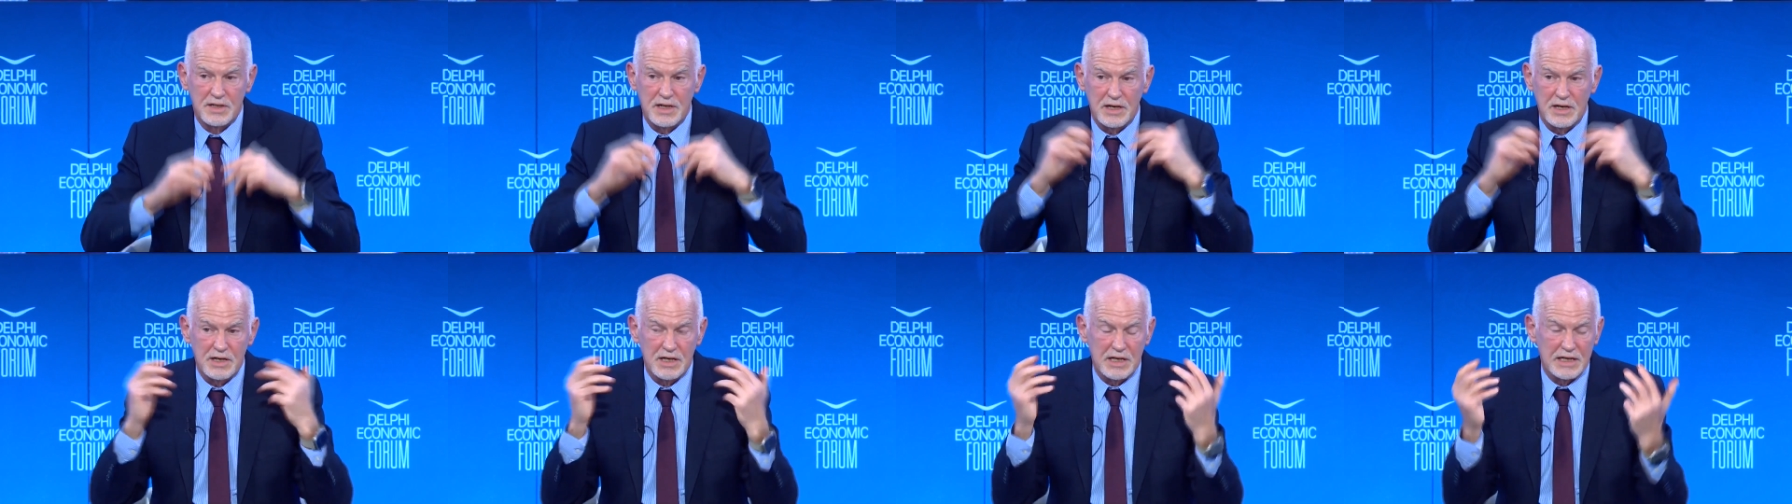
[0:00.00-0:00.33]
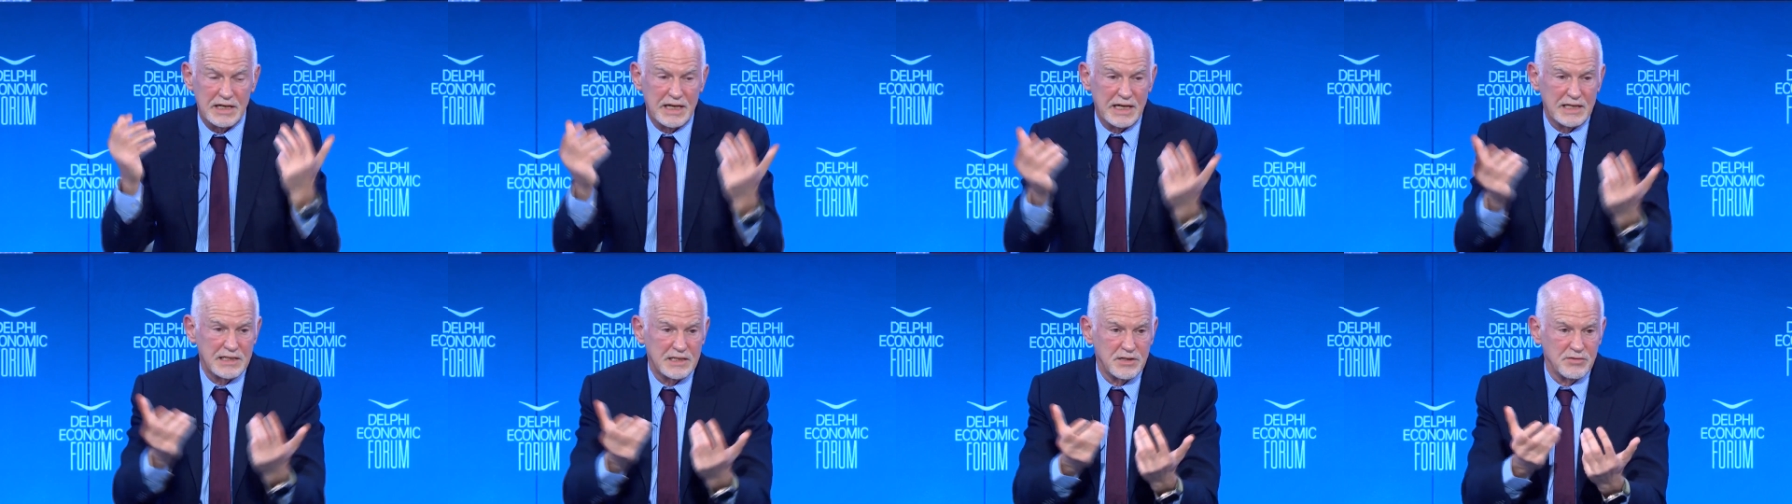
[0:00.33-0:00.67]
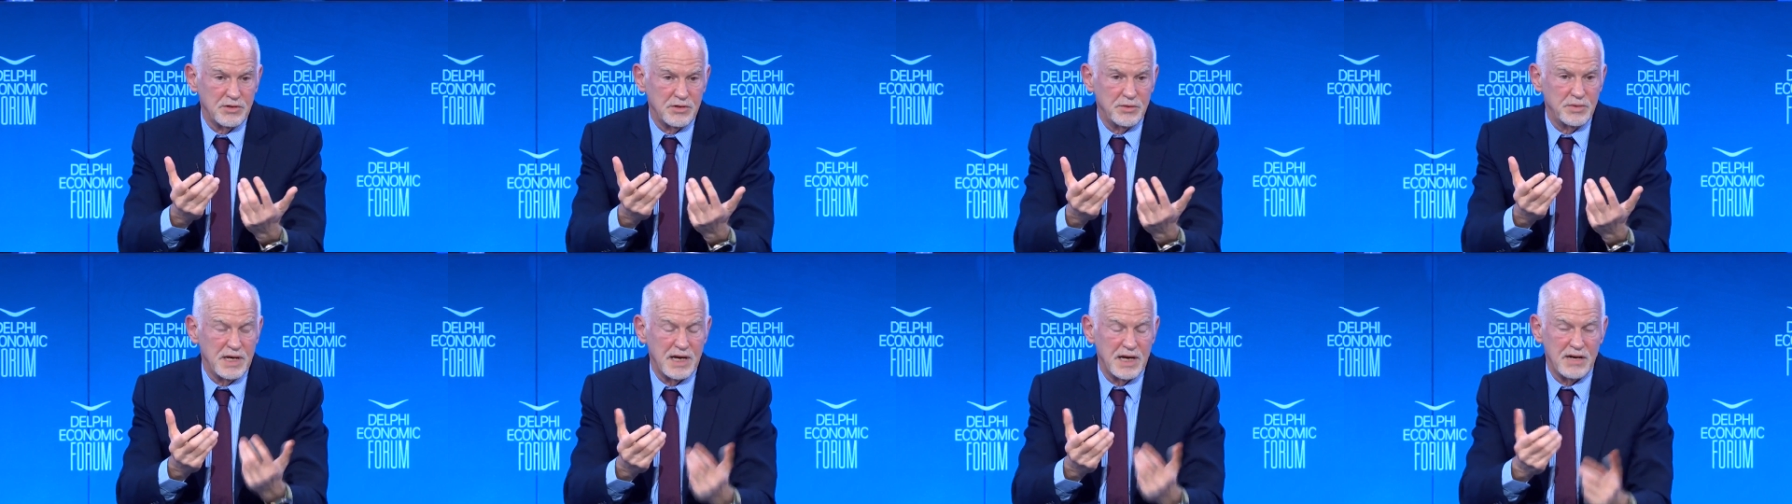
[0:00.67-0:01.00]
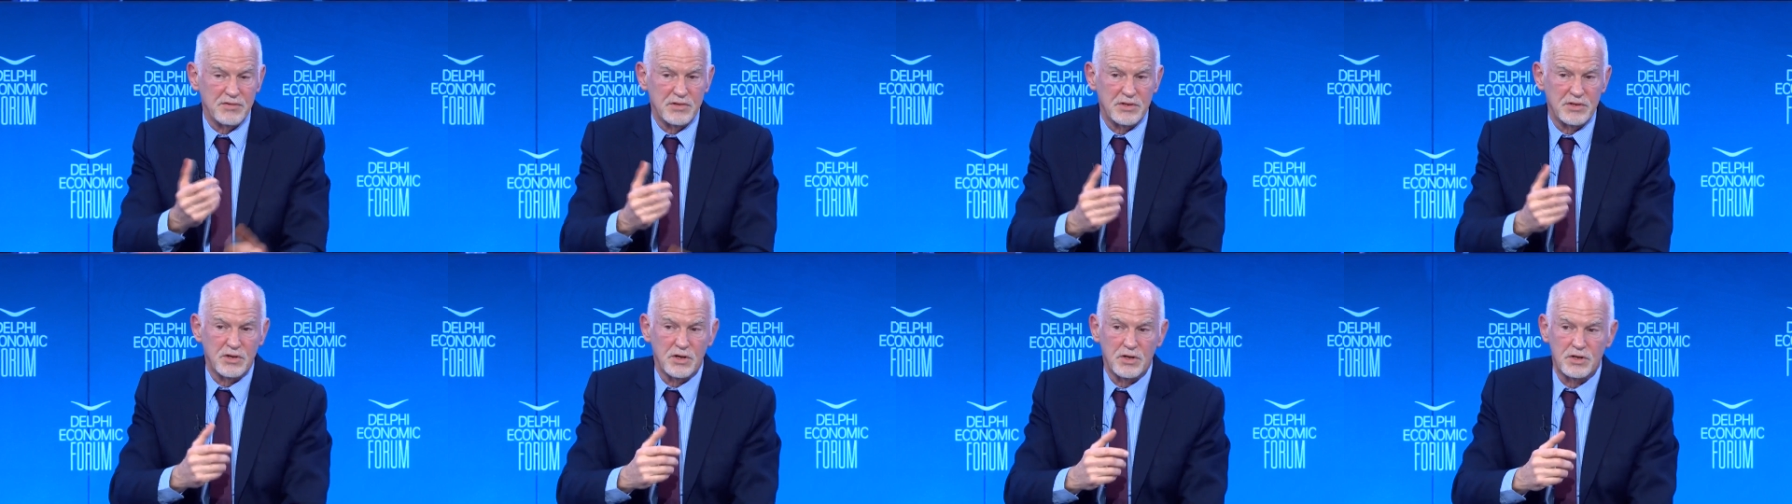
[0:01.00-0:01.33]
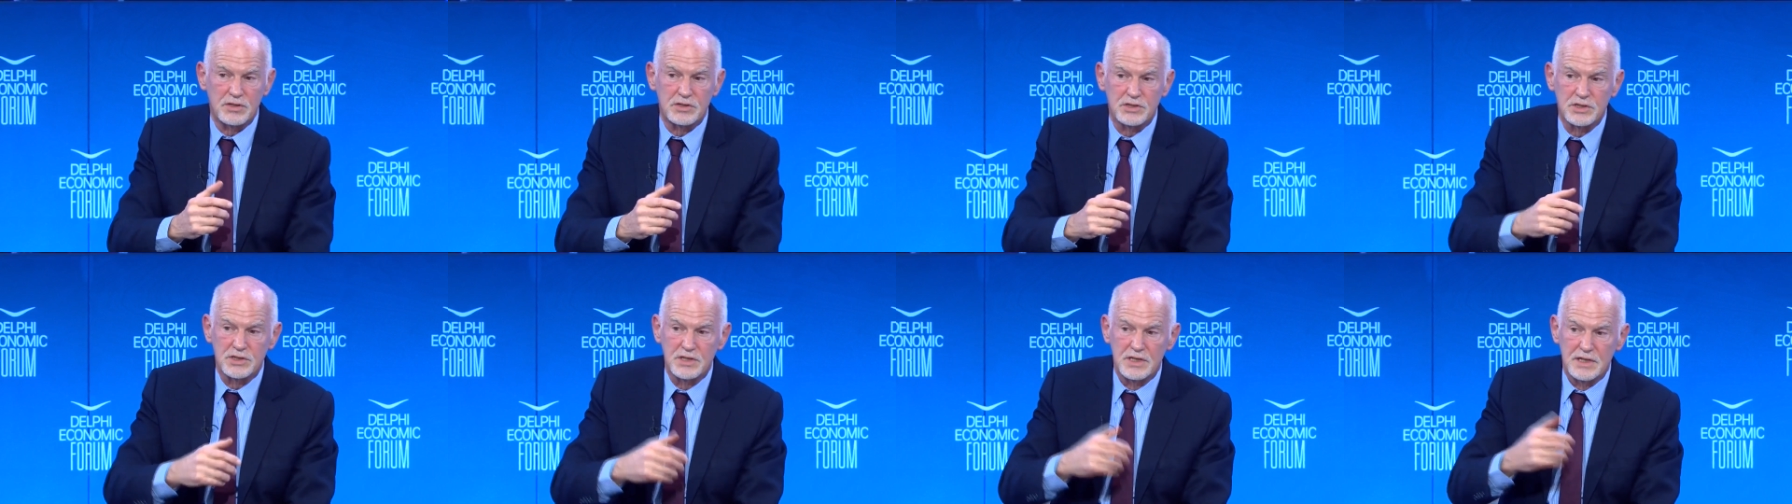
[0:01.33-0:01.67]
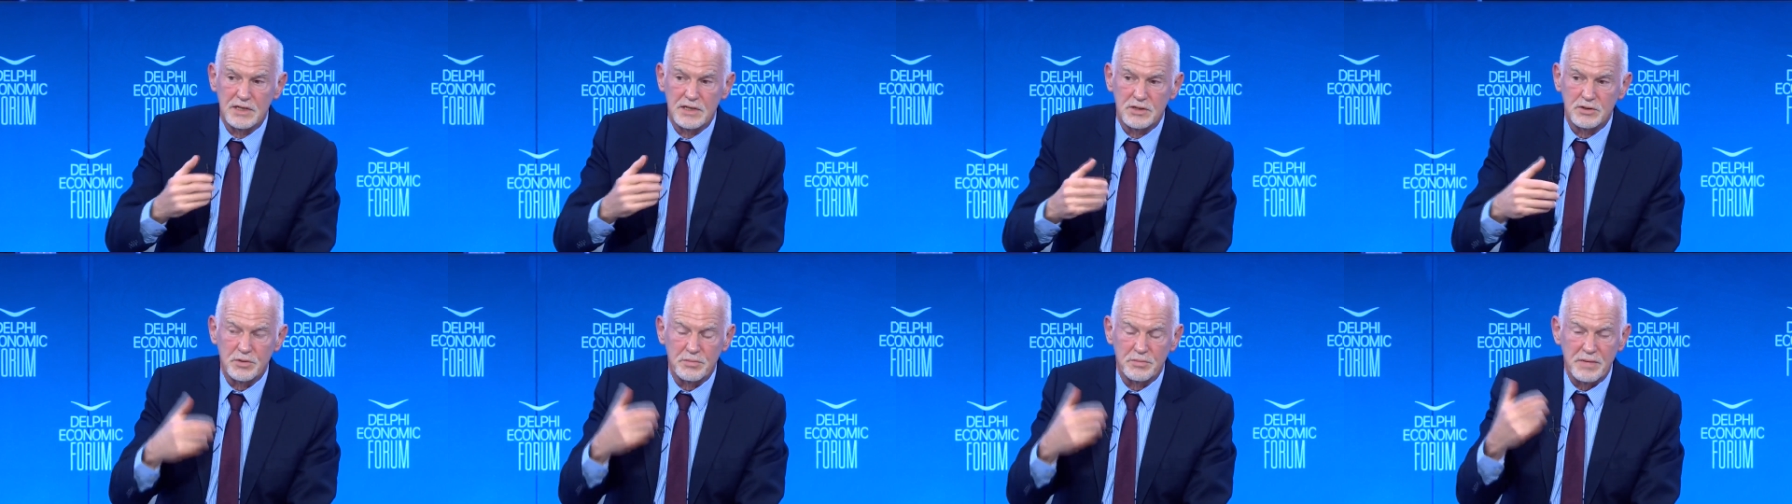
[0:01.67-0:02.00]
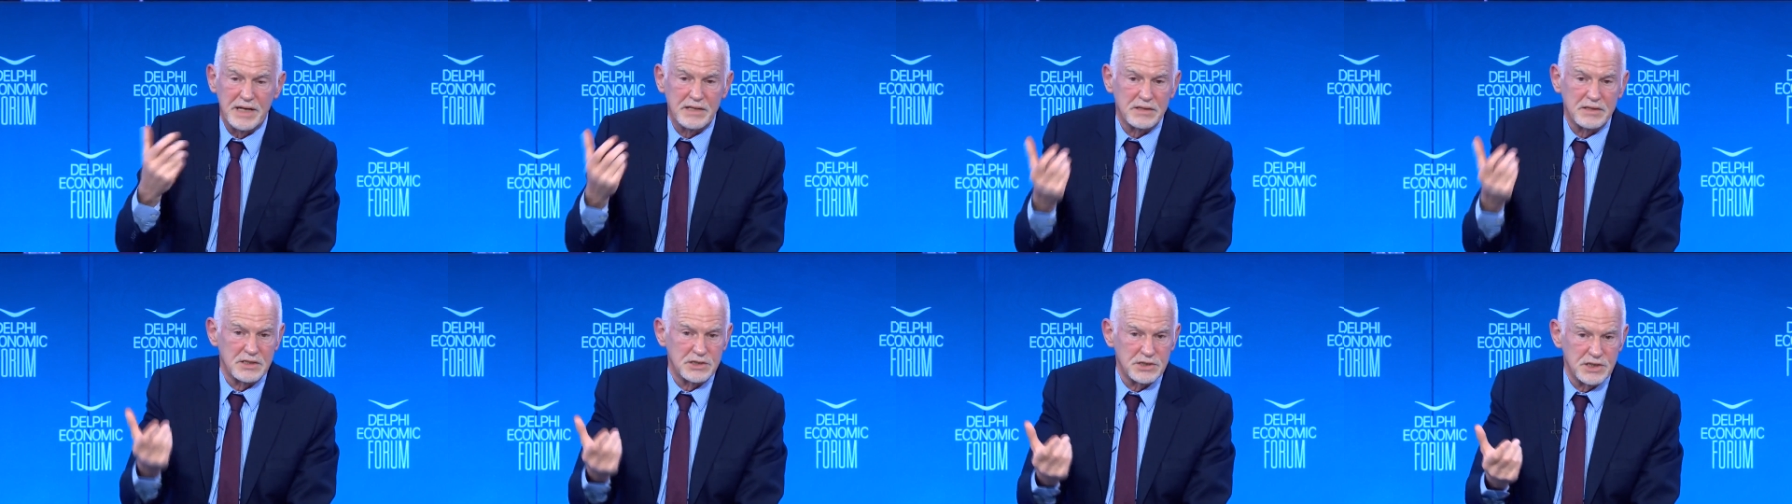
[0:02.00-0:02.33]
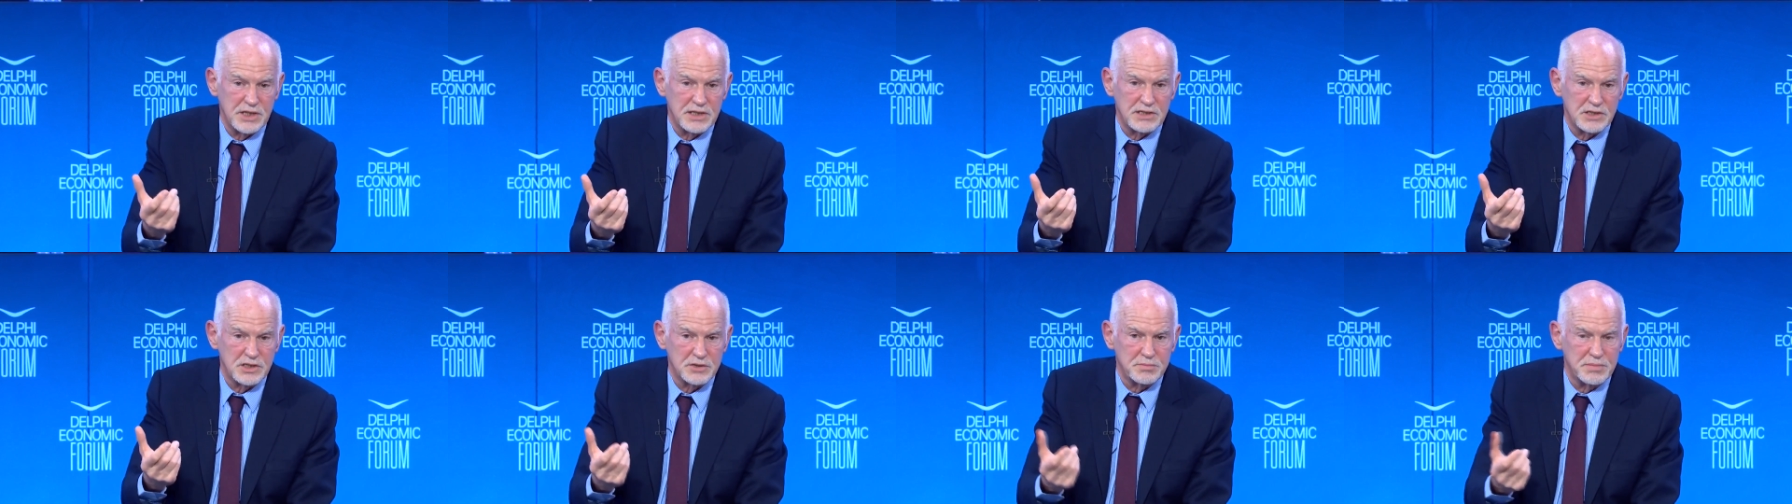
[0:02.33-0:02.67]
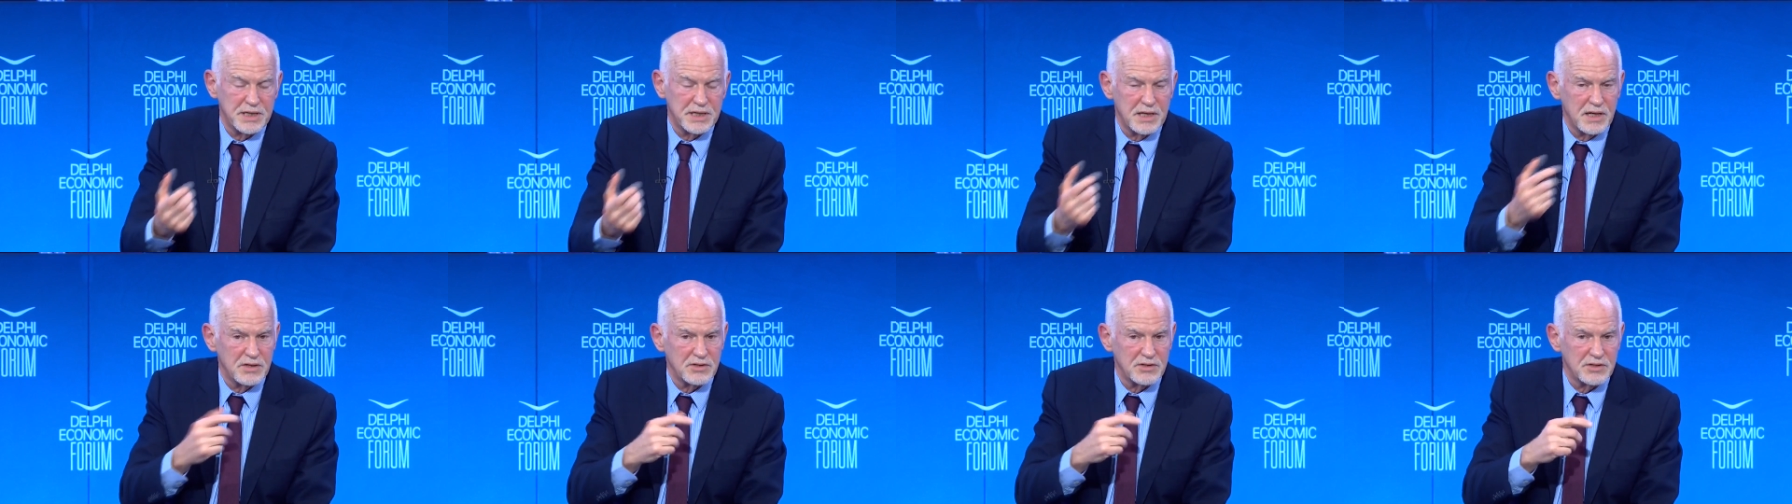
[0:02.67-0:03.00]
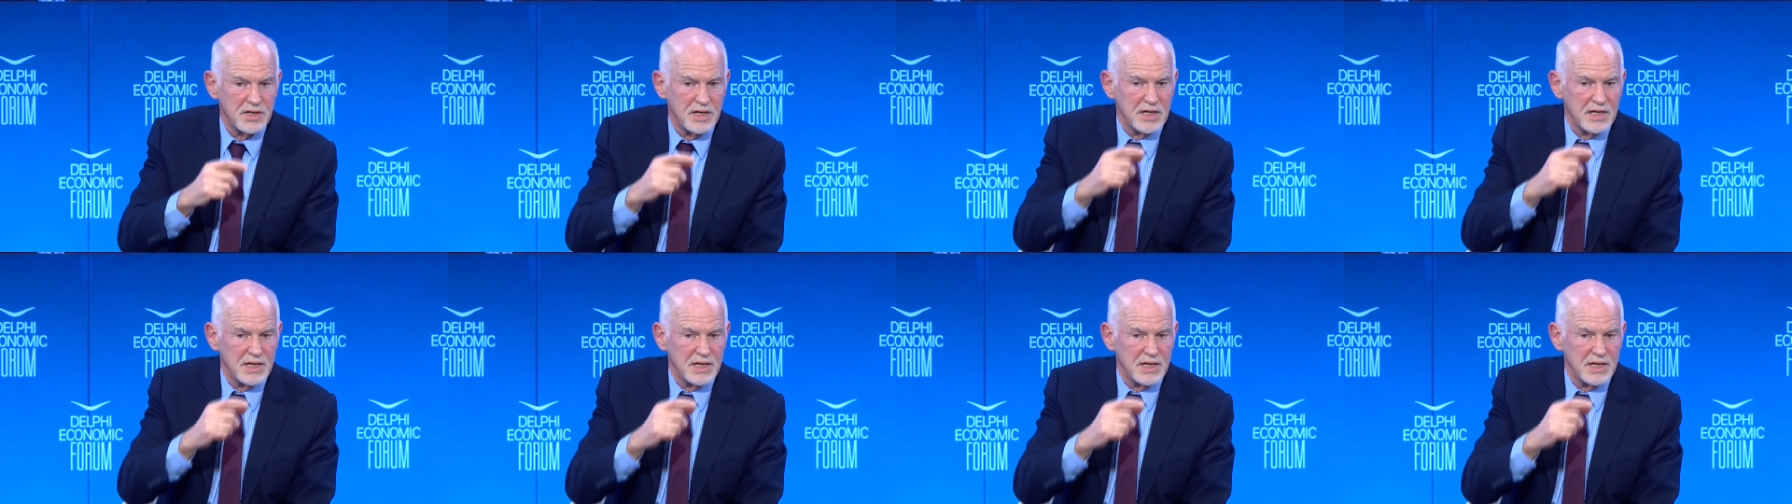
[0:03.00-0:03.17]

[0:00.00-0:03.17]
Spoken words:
Collectively, we have the knowledge to make the changes, because